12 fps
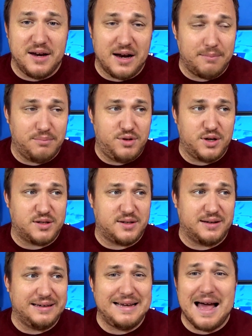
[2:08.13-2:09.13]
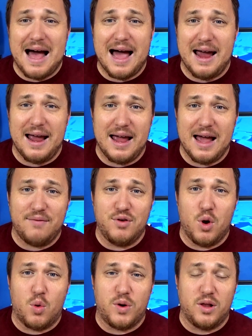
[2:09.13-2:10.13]
I'm just a guy. I have
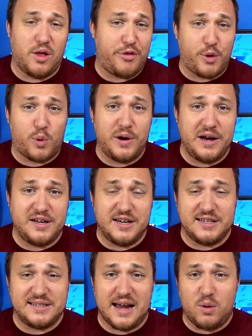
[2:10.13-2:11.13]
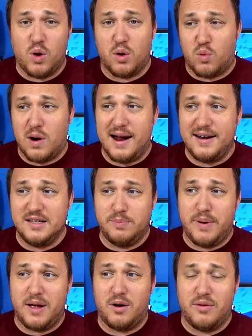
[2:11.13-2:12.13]
no real authority to decide what ride is
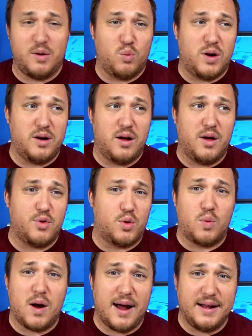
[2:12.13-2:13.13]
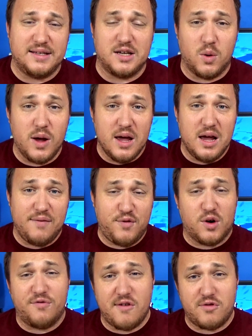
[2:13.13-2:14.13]
better than what other ride. So if
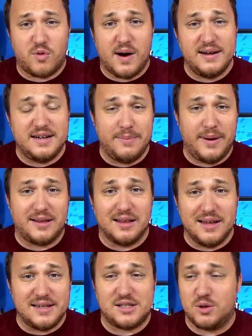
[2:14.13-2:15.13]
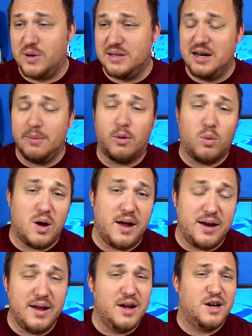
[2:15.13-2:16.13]
your favorite ride didn't make the list or isn't number
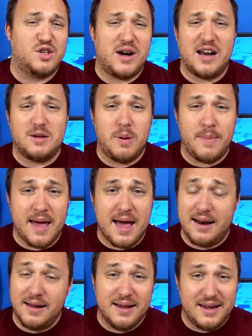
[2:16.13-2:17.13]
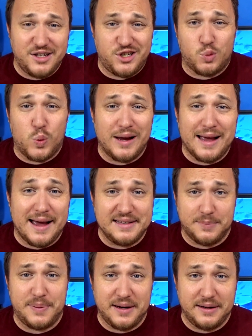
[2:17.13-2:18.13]
one, try not to be mad. It's just one guy's
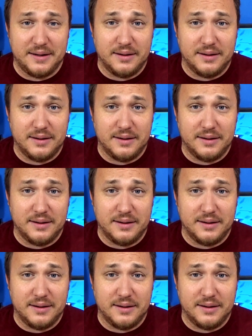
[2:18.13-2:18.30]
opinion.